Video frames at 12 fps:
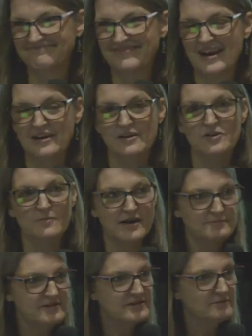And you
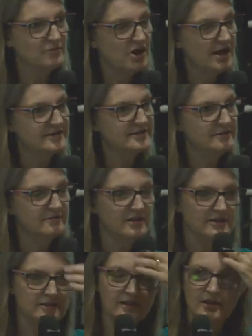might be surprised. Some of
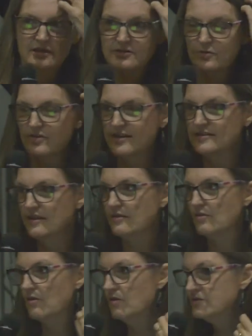these kids, when they set
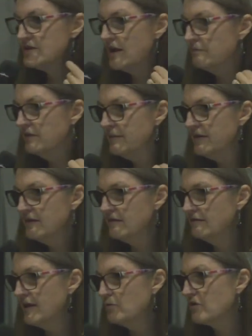their own time
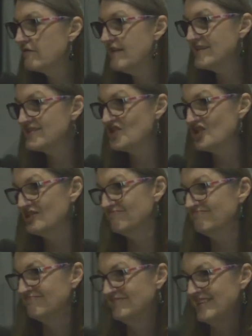limit, they work faster.
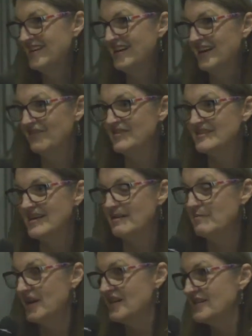If it's 8
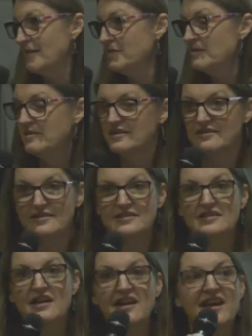minutes, I'm going to get this
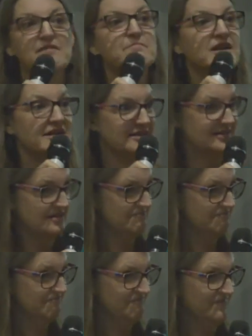done in 8 minutes.
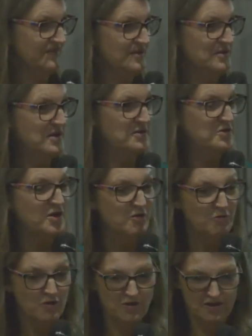And you go,
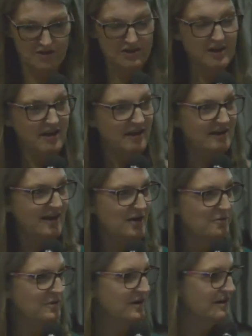well, good. How
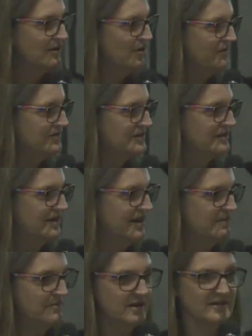are we going to know if it's done in
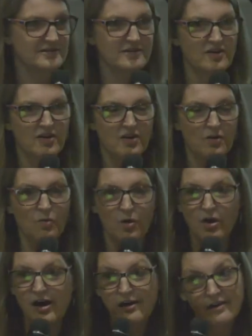8 minutes?
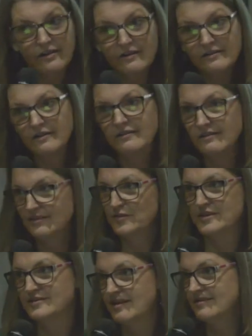Well, we
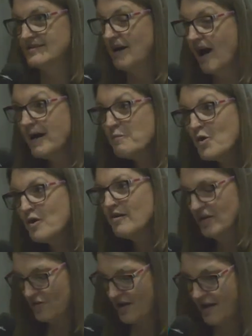can set the timer.
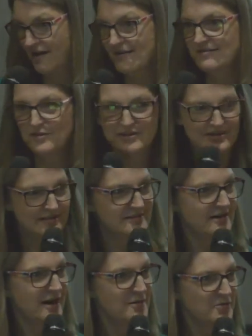Okay, well, let's set the
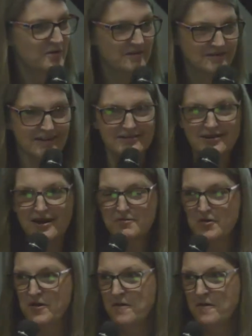timer. Let's set the timer.